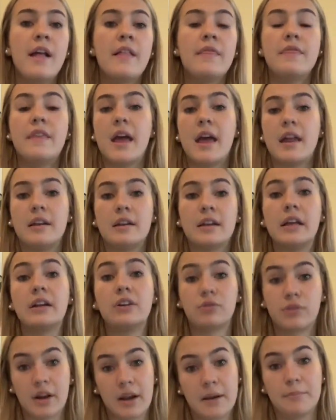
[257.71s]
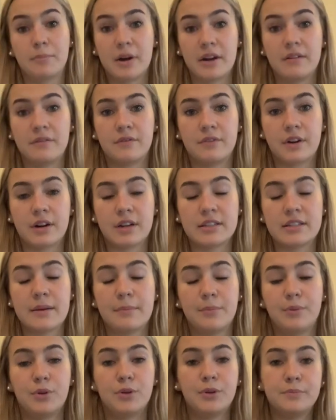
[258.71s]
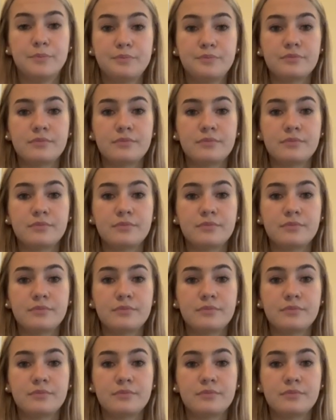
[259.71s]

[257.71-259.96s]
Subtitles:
than Great Britain, for example.